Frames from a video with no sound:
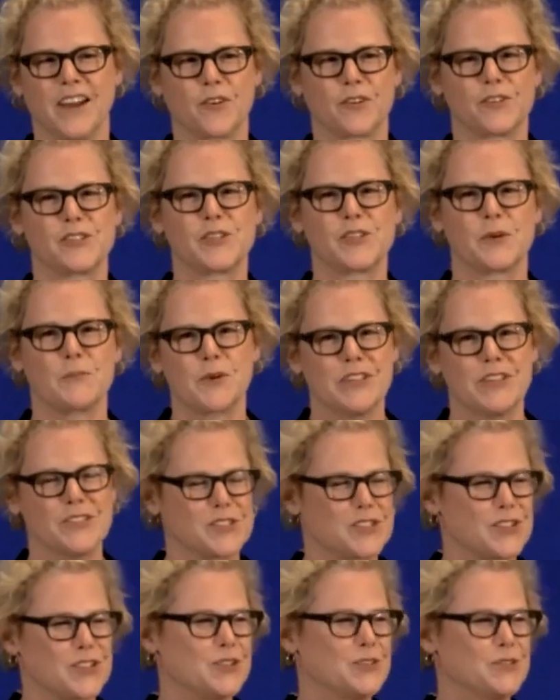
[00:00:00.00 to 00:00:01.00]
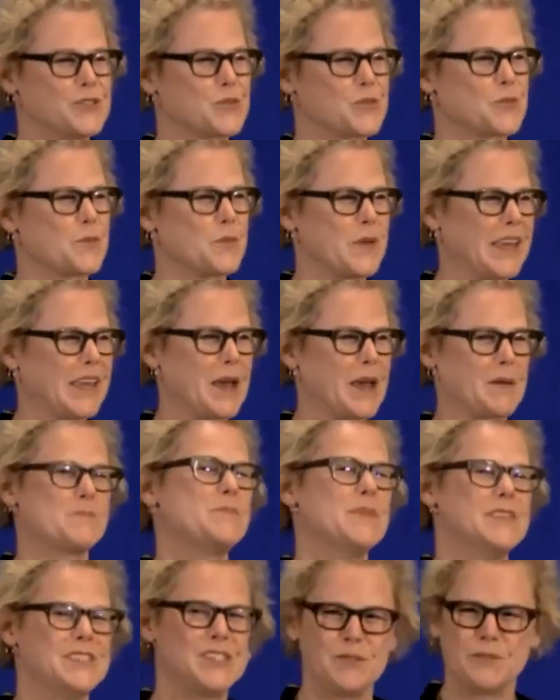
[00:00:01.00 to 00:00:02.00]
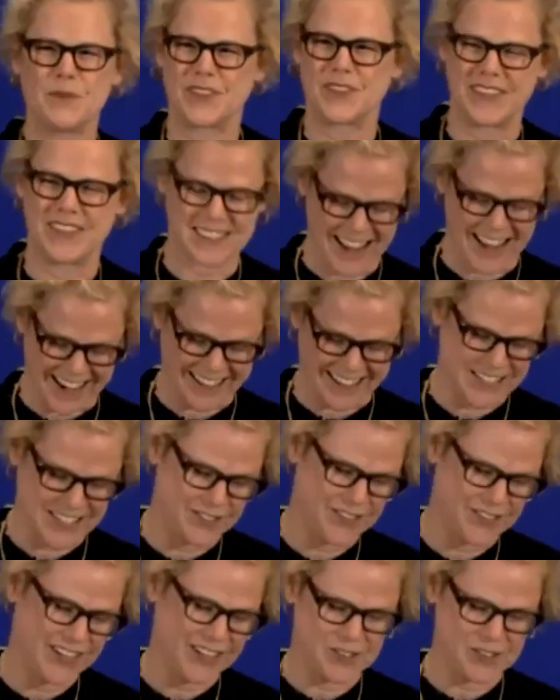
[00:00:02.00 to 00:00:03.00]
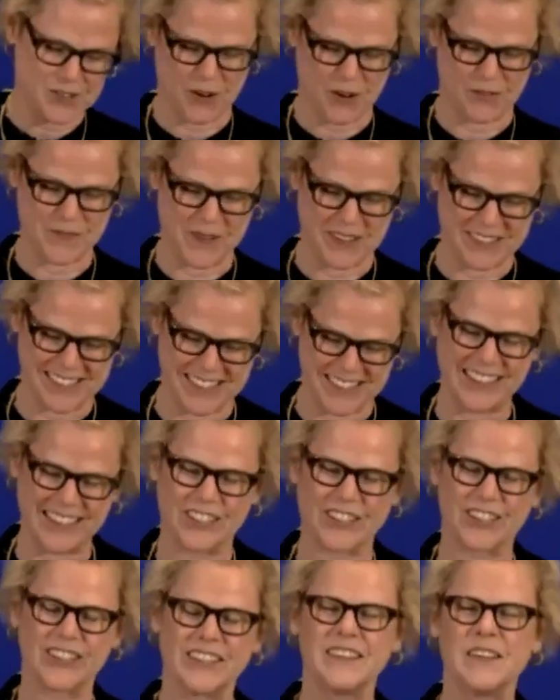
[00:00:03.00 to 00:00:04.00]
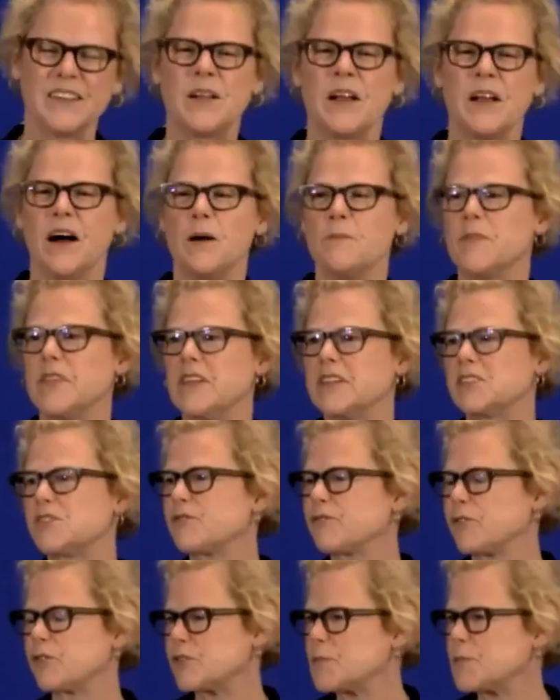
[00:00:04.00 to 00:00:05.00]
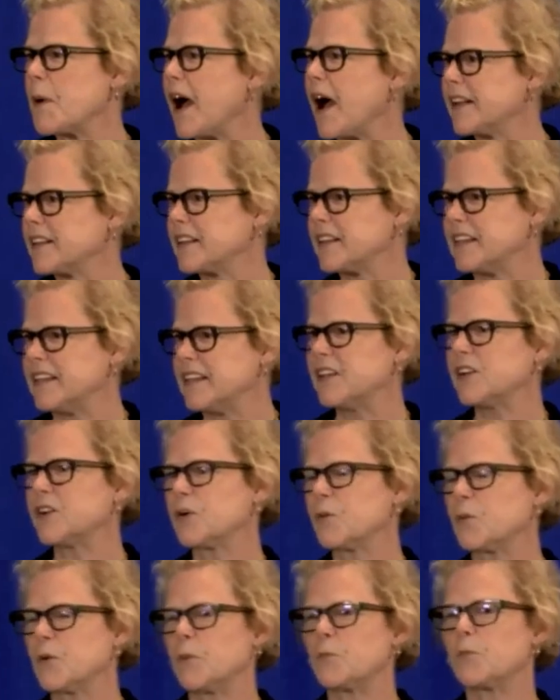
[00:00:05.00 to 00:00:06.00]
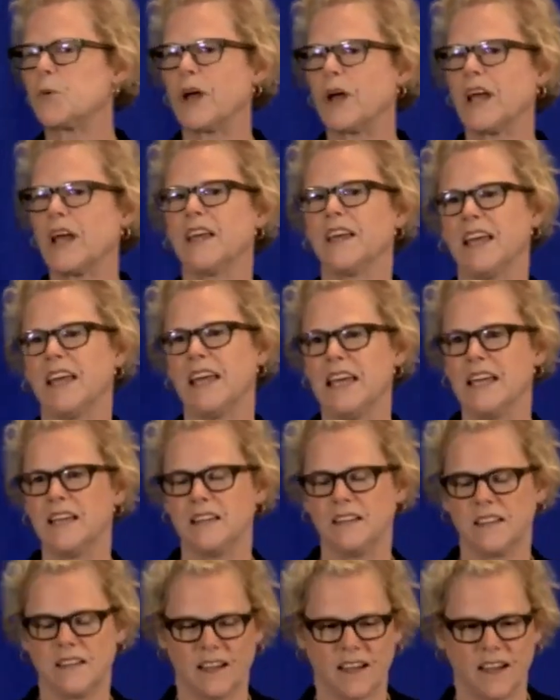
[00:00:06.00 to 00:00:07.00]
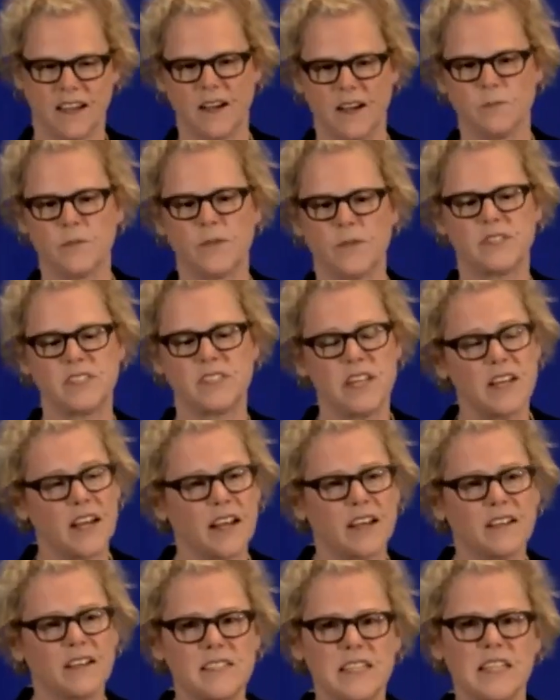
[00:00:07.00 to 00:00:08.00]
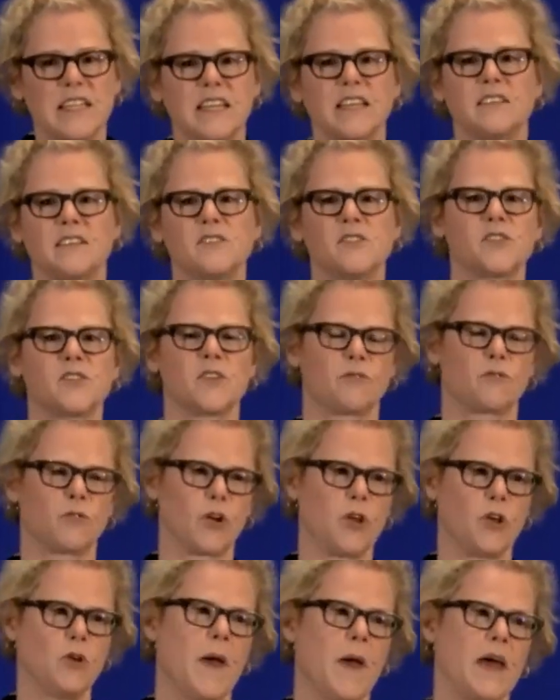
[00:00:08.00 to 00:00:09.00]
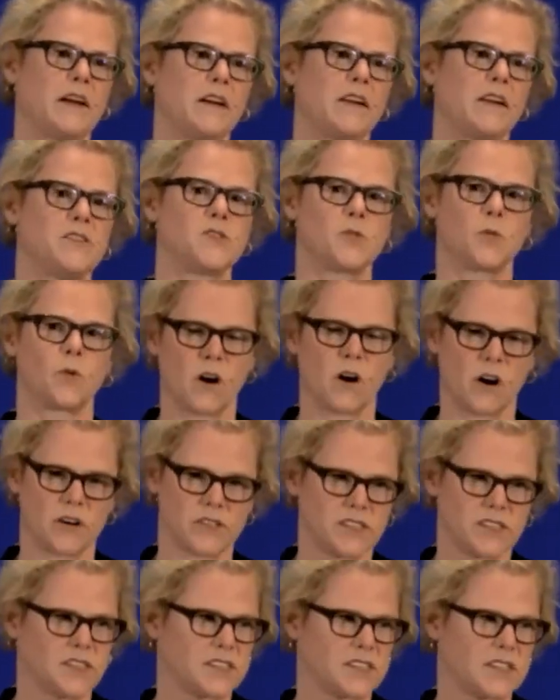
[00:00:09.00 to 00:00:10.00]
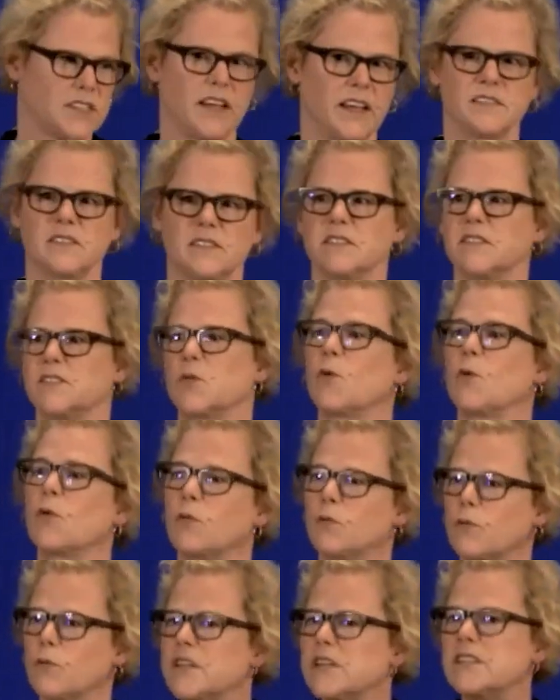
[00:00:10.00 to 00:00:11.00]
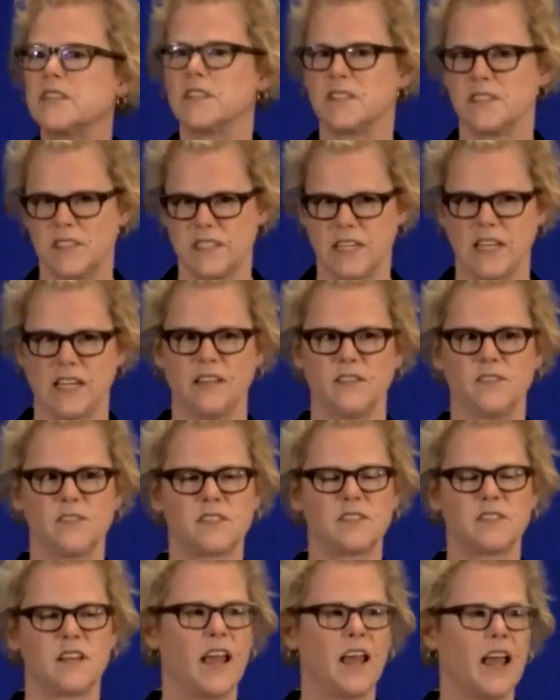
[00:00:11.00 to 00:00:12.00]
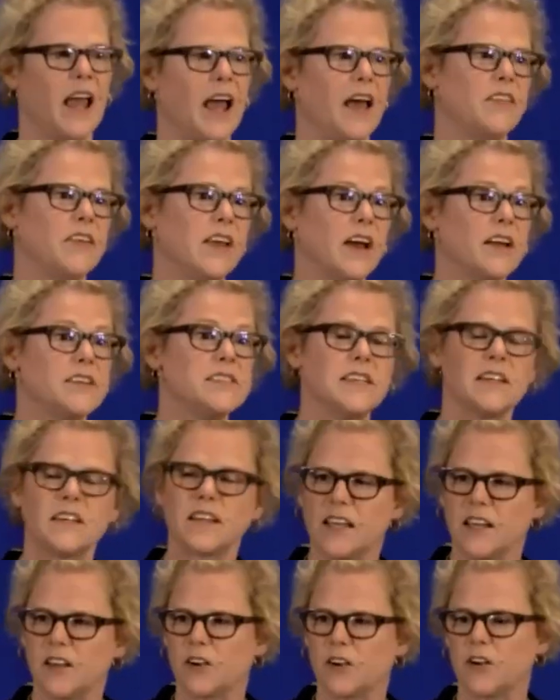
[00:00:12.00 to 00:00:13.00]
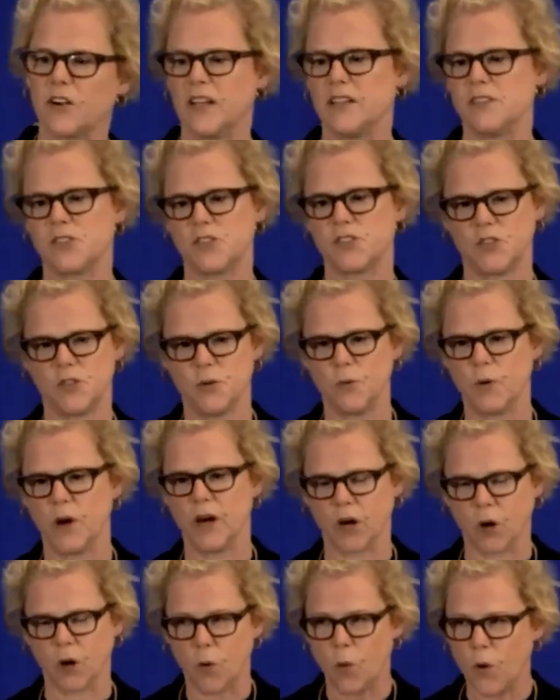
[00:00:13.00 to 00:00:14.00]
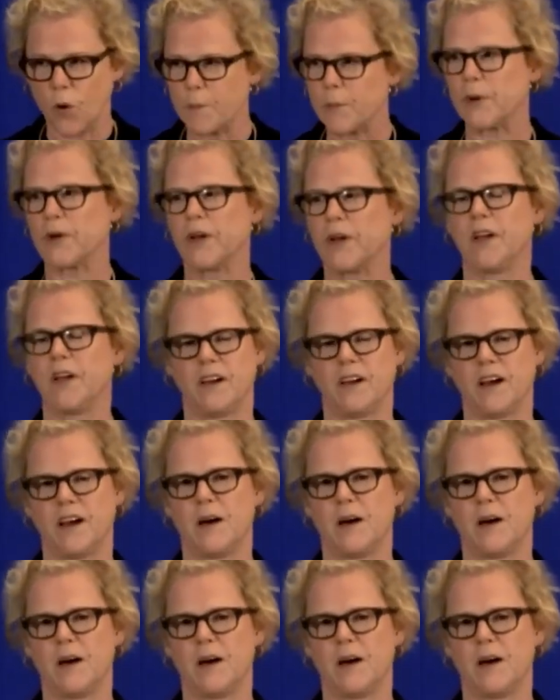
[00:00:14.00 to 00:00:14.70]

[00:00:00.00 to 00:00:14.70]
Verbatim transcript: in another summer institute. So we'll be kept busy with this activity 12 months a year. Um, this first pilot year will bring in um, sitting deans for humanities or arts and sciences or recent deans. And the idea here is to equip